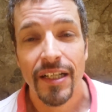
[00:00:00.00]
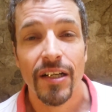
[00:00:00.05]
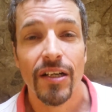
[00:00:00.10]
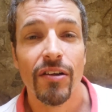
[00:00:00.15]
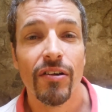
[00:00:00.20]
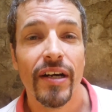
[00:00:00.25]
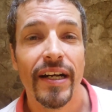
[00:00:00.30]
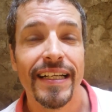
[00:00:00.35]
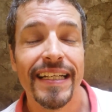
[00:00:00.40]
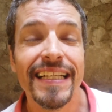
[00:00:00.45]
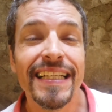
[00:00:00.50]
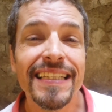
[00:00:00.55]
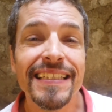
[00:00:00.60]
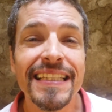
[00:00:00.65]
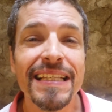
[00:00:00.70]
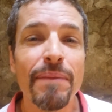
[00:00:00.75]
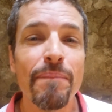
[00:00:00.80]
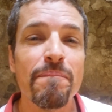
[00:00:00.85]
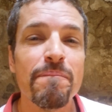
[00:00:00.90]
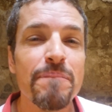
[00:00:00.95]
All right,
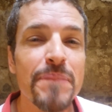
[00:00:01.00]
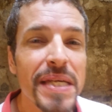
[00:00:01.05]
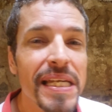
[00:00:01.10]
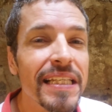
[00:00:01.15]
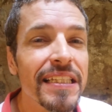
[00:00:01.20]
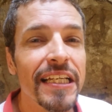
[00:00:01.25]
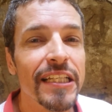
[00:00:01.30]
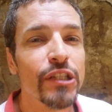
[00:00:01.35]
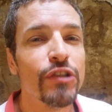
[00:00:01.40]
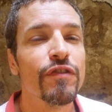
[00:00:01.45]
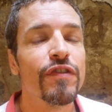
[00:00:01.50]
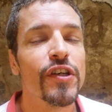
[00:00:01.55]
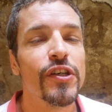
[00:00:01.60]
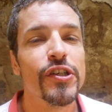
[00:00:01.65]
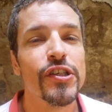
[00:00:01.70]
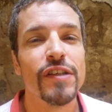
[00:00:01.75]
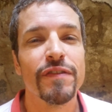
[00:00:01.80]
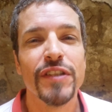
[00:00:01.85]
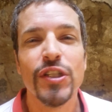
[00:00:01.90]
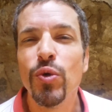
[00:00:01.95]
anything big that you've
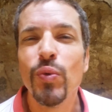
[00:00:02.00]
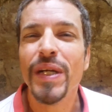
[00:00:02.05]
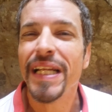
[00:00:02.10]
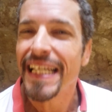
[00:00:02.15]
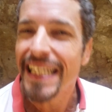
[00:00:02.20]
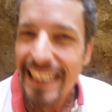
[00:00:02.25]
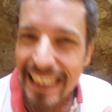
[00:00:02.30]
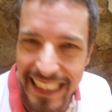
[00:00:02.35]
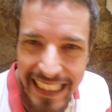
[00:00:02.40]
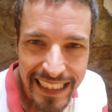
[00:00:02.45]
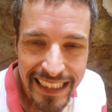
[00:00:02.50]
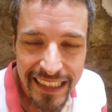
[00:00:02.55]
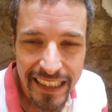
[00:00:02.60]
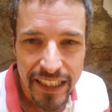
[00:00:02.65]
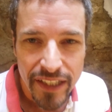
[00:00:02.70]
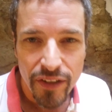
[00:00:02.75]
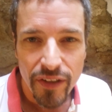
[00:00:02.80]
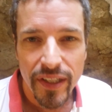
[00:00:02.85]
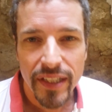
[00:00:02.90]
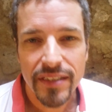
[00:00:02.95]
heard of, you don't want to eat
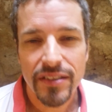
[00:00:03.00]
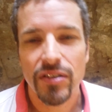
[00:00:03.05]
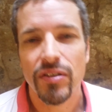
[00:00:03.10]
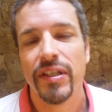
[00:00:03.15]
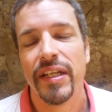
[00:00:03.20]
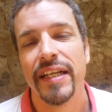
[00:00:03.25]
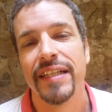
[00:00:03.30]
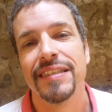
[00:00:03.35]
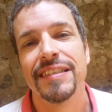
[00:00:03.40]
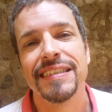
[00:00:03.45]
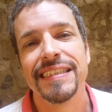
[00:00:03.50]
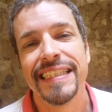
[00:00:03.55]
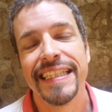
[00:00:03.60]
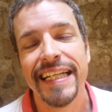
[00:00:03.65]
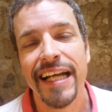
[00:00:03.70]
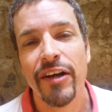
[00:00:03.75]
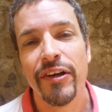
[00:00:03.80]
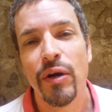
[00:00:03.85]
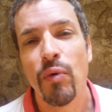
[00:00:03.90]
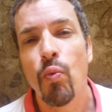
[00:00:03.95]
near it, okay? Just get
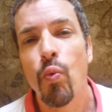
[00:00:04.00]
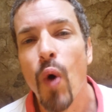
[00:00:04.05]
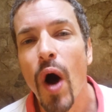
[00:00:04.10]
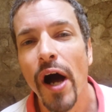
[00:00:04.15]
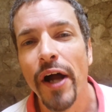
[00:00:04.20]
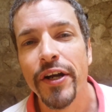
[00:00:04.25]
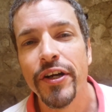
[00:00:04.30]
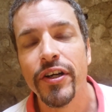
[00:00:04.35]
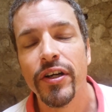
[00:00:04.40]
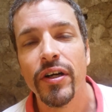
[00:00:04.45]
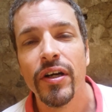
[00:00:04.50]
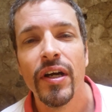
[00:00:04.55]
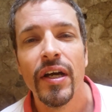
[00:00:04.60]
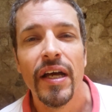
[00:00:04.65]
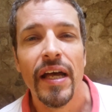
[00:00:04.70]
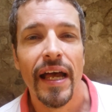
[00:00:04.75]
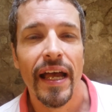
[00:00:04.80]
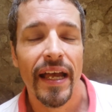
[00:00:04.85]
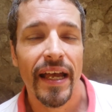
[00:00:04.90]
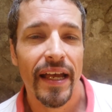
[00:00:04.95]
out and wander
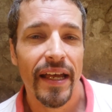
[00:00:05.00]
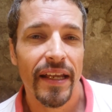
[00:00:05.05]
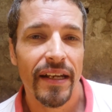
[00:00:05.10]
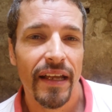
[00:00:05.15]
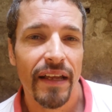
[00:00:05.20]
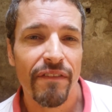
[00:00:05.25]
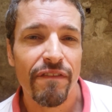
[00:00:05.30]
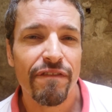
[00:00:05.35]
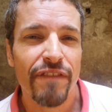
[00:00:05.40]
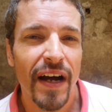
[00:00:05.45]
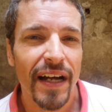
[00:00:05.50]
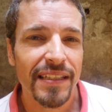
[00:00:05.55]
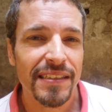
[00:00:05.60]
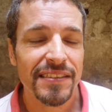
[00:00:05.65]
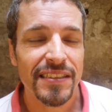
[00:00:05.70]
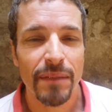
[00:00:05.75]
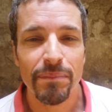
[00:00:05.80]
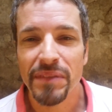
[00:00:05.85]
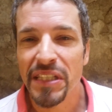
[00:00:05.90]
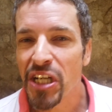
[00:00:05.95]
and find
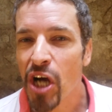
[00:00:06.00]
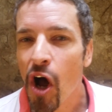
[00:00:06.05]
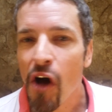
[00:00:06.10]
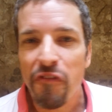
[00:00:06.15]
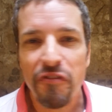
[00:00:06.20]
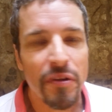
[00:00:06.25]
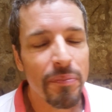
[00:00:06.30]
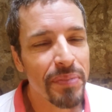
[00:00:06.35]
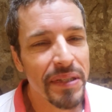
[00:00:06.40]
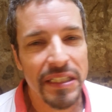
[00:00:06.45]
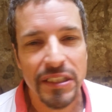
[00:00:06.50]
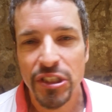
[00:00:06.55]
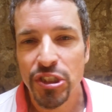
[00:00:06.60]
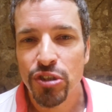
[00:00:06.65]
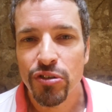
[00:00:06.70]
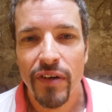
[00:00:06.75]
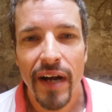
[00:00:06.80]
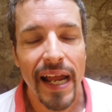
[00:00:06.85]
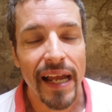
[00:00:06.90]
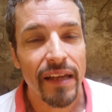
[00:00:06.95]
something off the beaten
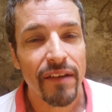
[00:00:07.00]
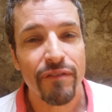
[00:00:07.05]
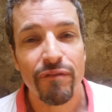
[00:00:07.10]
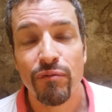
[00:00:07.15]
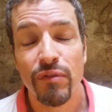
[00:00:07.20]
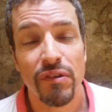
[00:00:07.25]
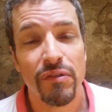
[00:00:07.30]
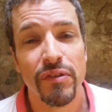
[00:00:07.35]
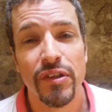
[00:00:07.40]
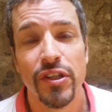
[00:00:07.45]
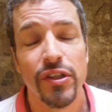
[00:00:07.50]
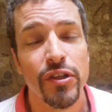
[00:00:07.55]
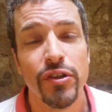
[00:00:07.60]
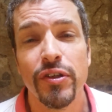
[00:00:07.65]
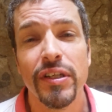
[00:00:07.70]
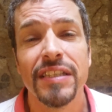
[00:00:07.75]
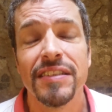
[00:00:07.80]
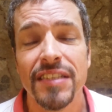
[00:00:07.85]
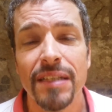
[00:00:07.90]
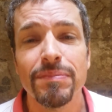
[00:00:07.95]
track. You
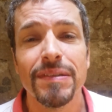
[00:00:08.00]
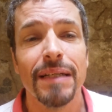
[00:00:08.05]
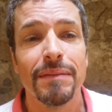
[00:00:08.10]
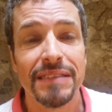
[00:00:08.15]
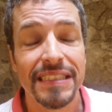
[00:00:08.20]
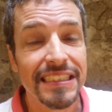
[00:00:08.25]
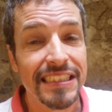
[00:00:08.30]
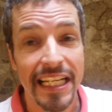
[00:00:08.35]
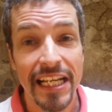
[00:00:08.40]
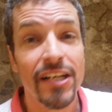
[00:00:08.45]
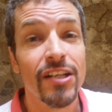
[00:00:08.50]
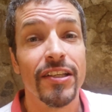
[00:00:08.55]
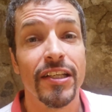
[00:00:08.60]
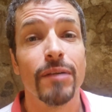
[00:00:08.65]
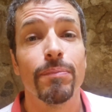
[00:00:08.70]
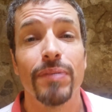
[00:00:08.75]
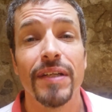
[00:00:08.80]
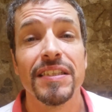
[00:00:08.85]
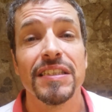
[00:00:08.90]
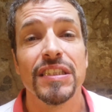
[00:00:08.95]
can sometimes tell that a
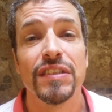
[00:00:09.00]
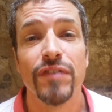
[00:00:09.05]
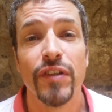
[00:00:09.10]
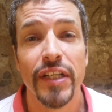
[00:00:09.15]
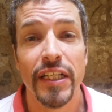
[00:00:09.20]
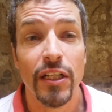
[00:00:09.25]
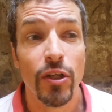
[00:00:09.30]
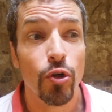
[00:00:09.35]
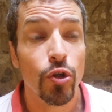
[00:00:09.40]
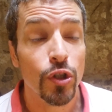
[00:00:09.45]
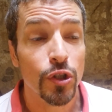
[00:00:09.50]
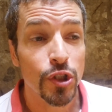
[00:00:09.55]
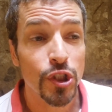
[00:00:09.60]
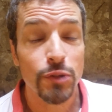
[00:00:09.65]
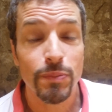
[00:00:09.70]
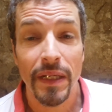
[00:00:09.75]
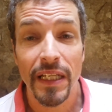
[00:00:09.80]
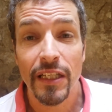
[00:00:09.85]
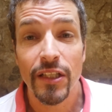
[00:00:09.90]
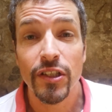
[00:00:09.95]
place is very local
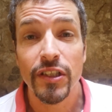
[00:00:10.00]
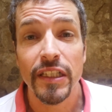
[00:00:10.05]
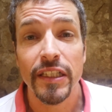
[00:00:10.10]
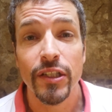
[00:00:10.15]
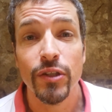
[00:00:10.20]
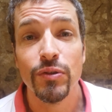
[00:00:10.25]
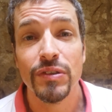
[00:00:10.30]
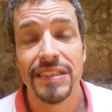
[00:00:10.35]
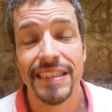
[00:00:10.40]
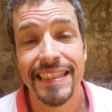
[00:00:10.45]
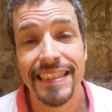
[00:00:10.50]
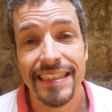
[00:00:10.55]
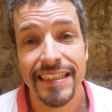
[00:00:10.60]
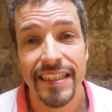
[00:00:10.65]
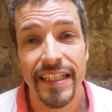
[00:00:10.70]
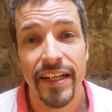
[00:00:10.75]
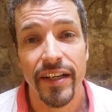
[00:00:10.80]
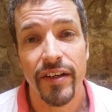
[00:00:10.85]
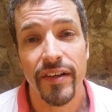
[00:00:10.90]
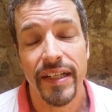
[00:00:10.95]
just by looking who's in
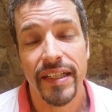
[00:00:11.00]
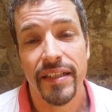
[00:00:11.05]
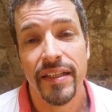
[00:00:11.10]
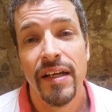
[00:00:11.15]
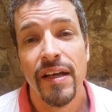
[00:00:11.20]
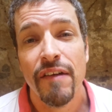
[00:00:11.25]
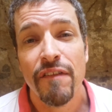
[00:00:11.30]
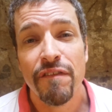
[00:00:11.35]
there and